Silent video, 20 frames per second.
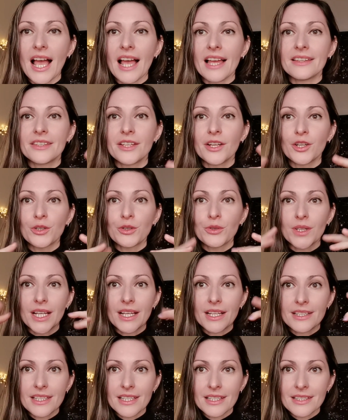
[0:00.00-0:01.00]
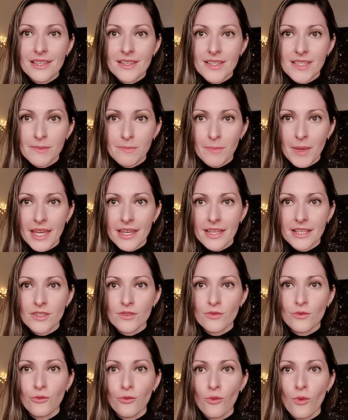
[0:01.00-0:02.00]
and they're creating the
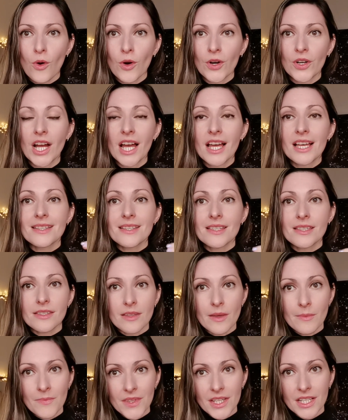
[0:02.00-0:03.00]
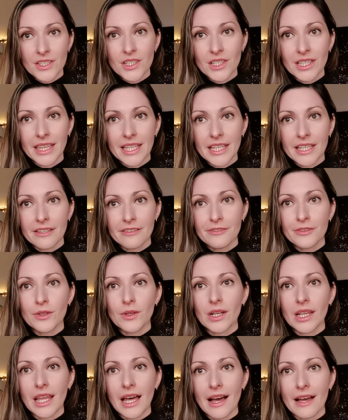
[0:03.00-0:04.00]
space for something to leave
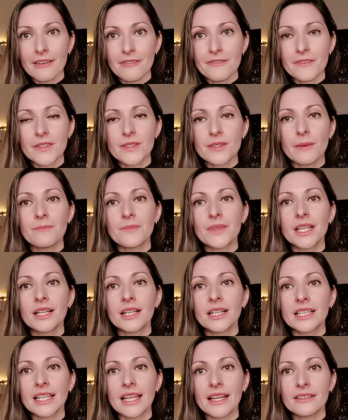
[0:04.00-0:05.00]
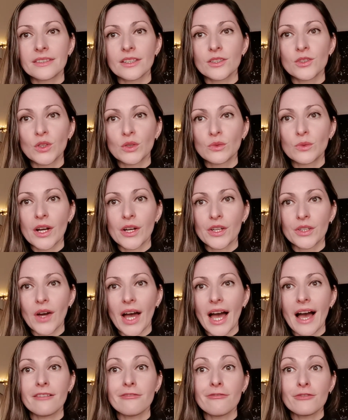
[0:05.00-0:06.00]
your life, something connected to where you
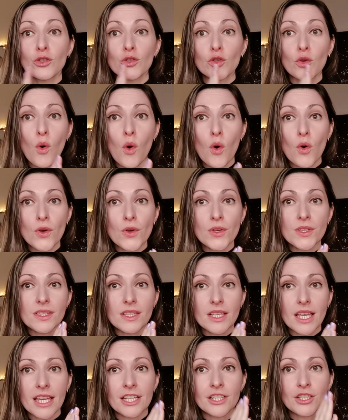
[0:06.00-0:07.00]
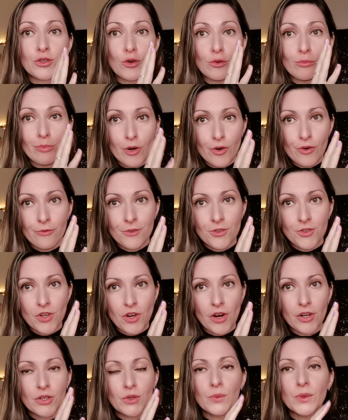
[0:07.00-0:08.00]
have Taurus in your birth
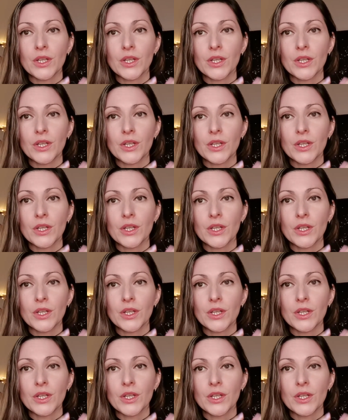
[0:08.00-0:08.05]
chart.